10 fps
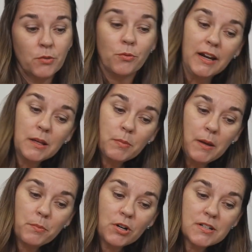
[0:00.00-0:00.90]
writing
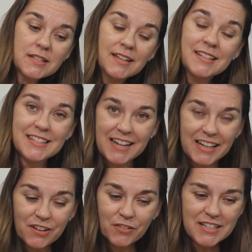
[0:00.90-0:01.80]
papers,
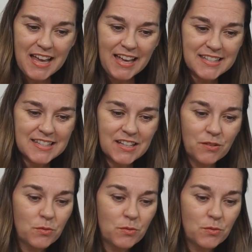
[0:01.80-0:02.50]
studying for tests,